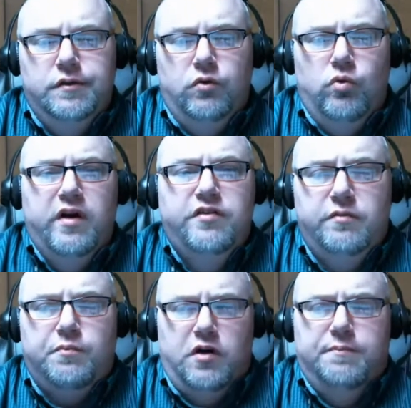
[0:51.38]
what is
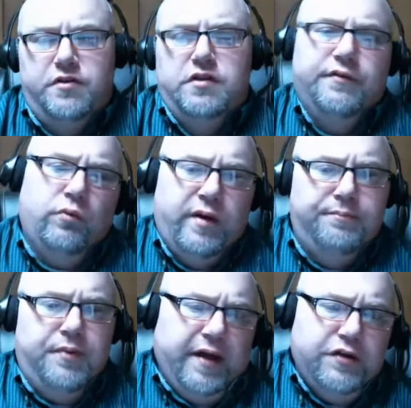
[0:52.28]
the purpose of a
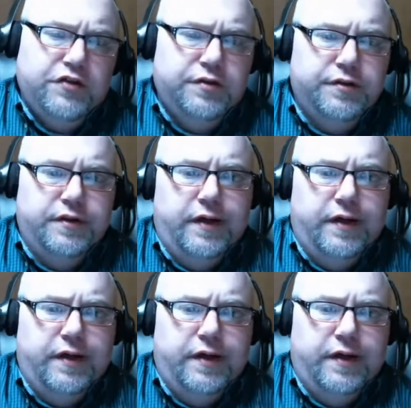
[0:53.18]
web page?